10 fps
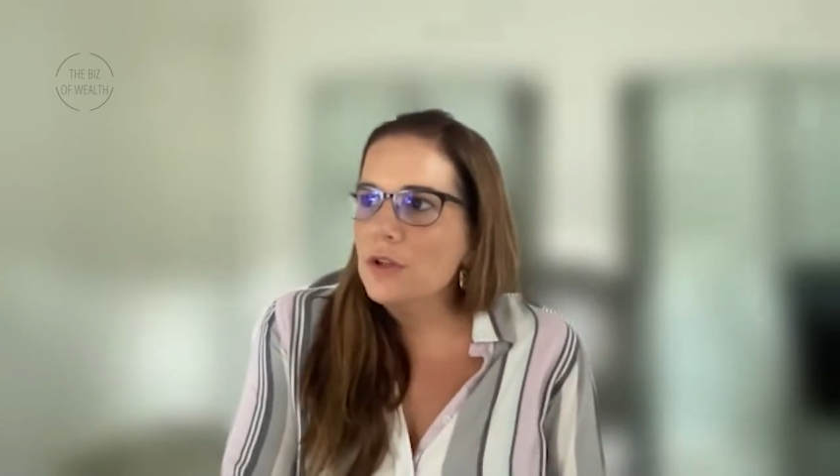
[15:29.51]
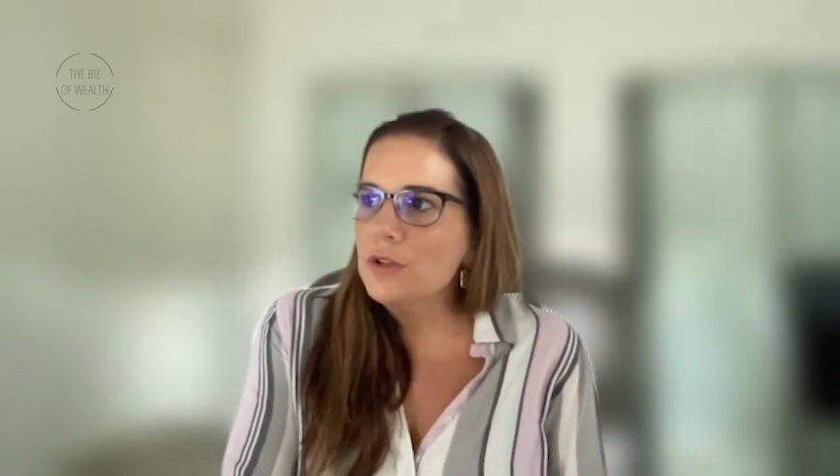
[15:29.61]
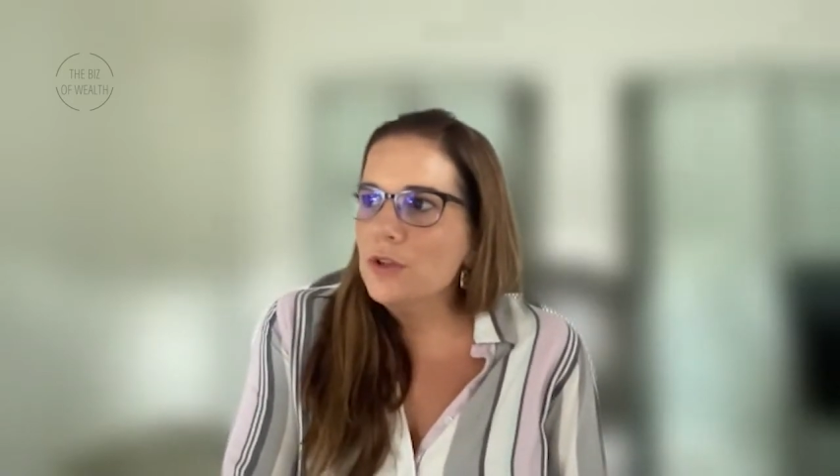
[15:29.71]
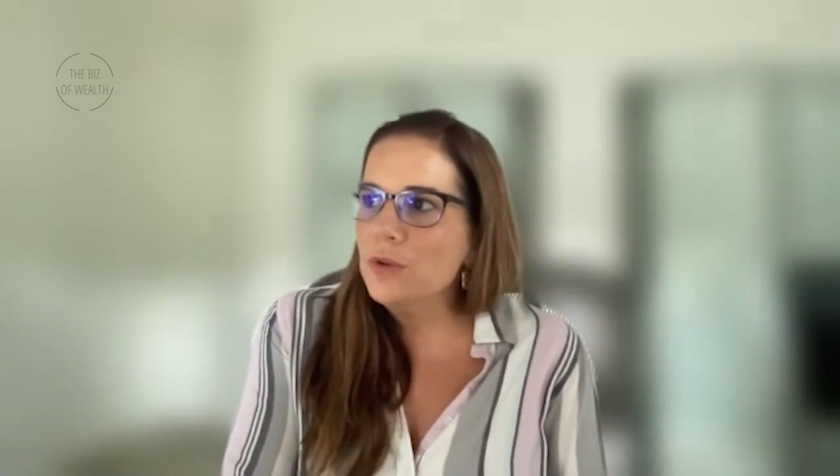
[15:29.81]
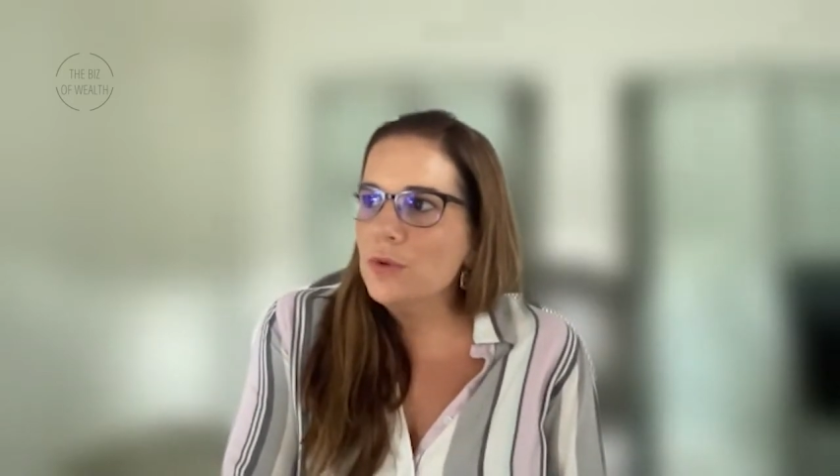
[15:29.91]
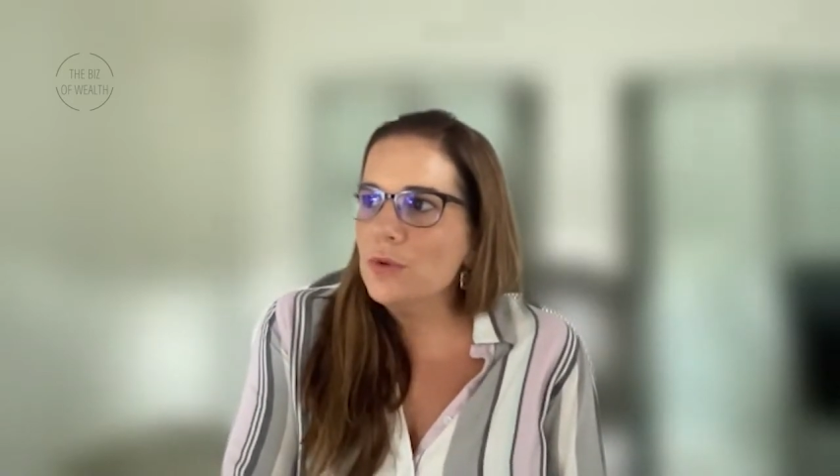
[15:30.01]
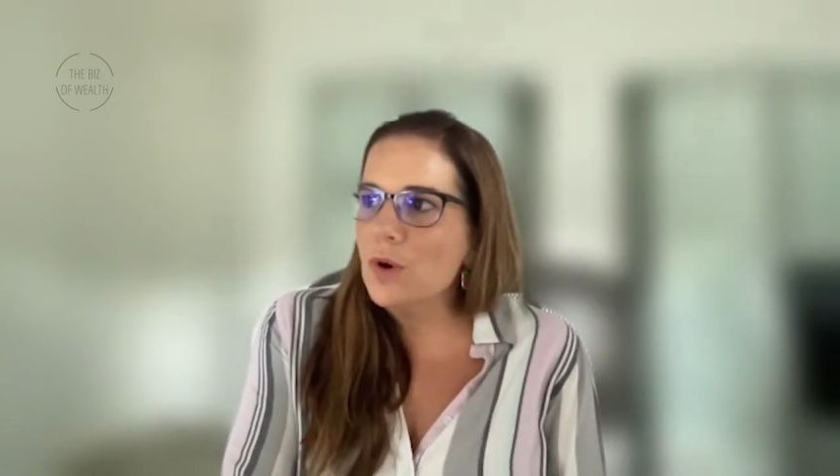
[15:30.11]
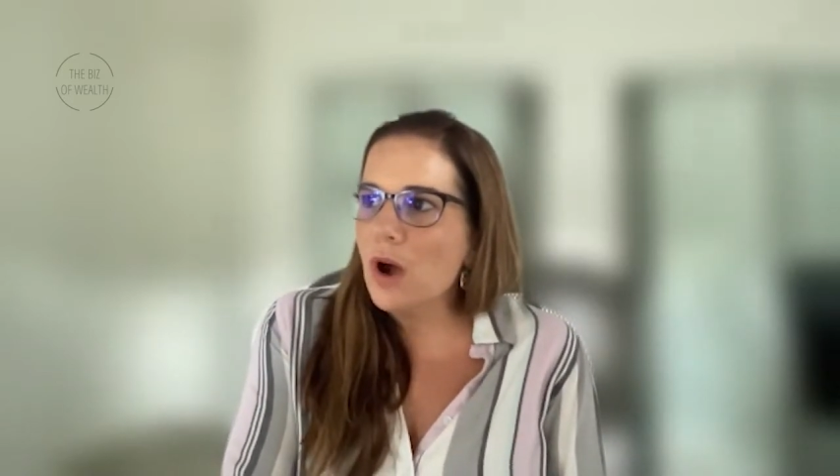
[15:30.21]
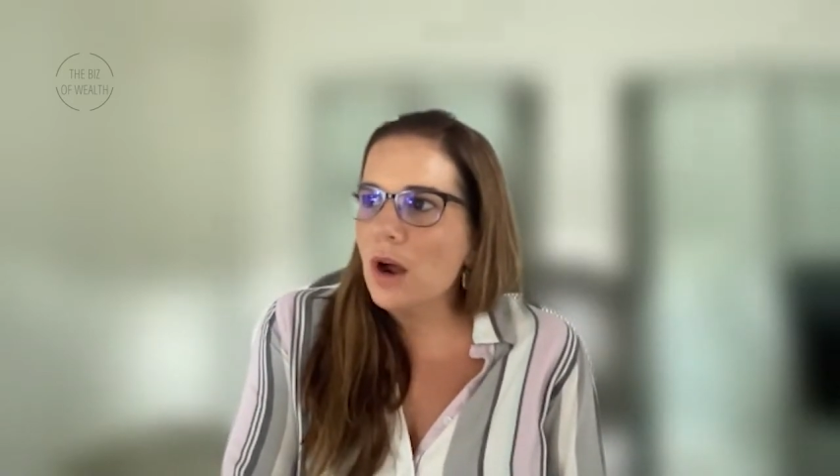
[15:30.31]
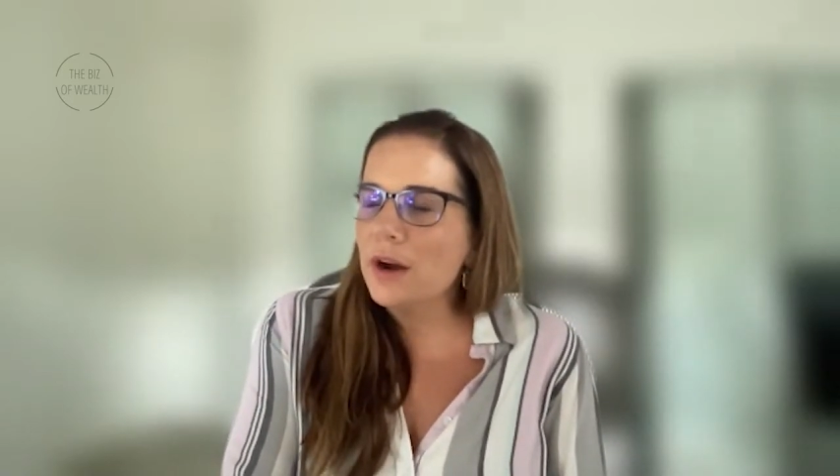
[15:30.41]

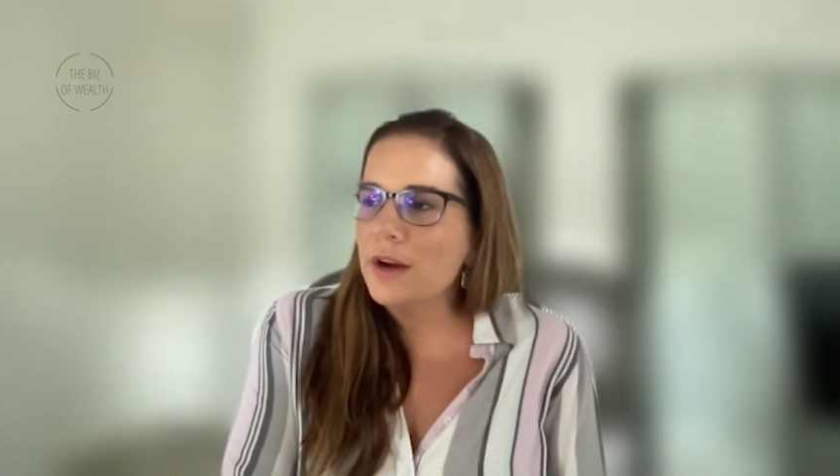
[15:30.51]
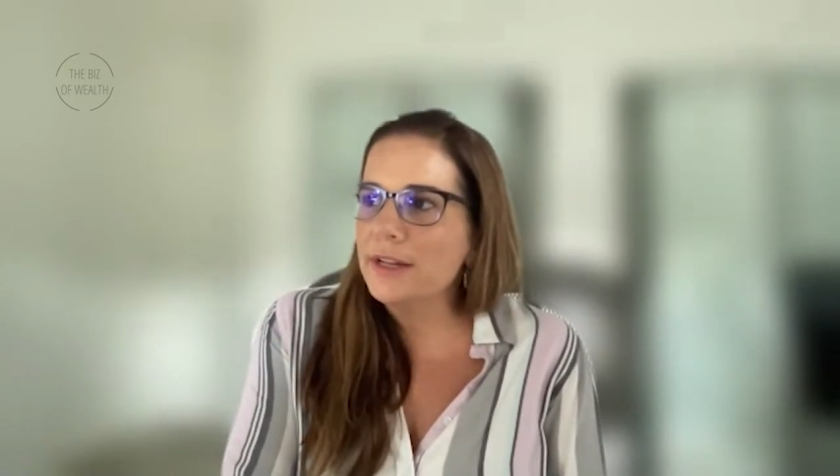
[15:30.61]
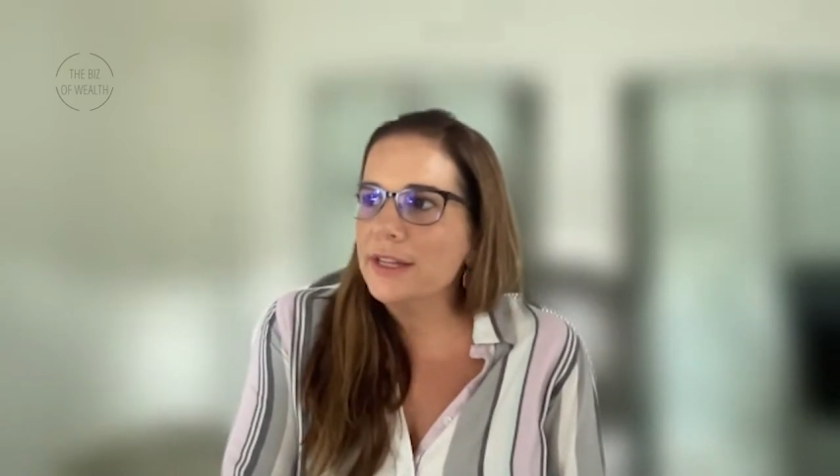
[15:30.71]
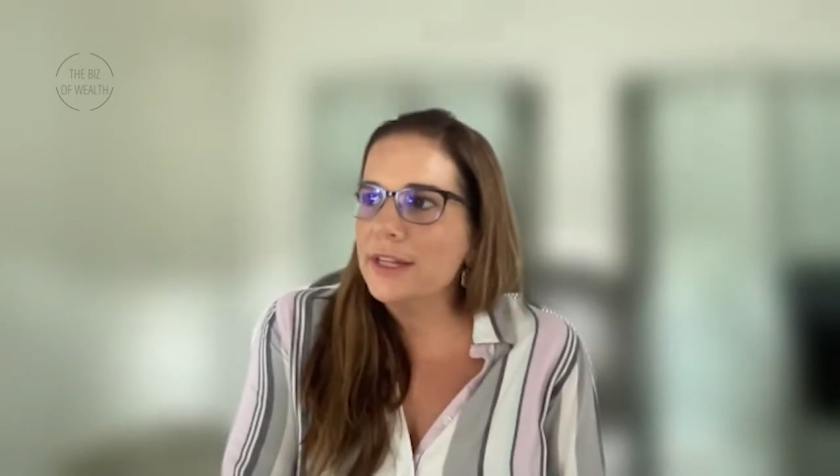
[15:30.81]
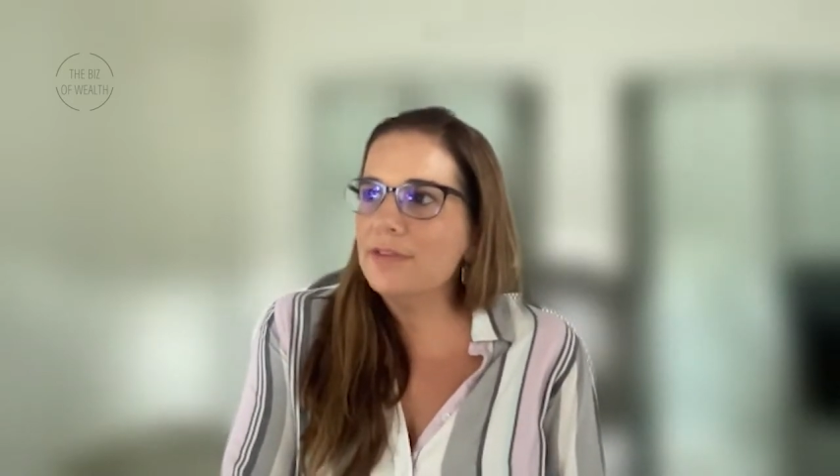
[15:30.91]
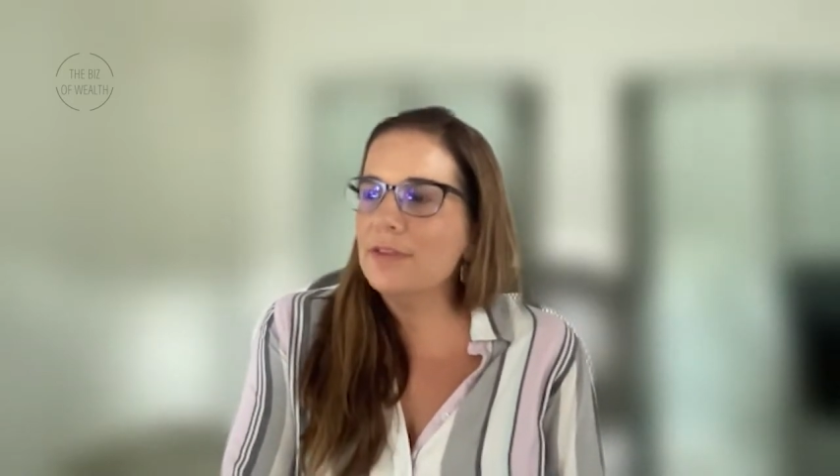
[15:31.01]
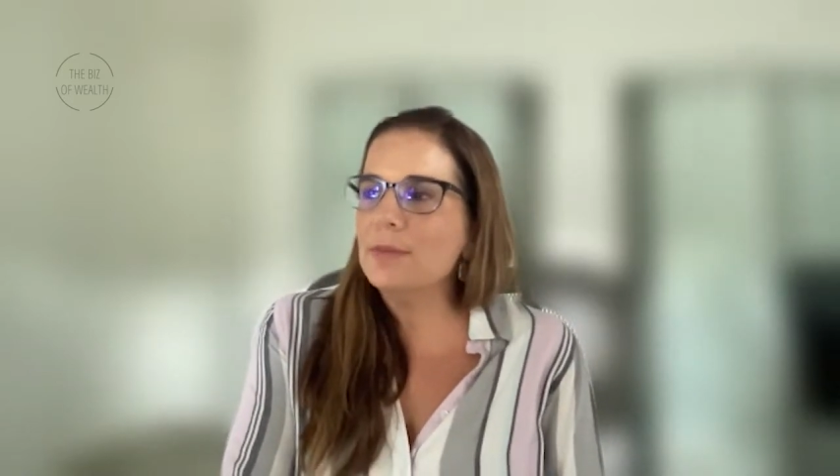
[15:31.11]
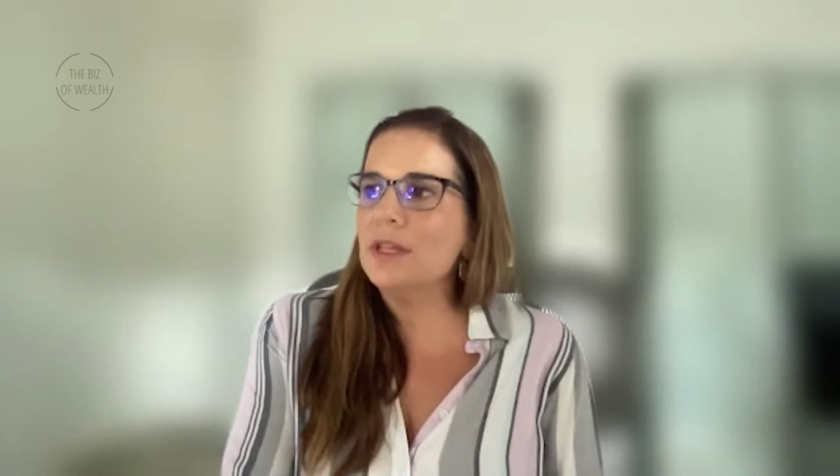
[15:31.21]
you are giving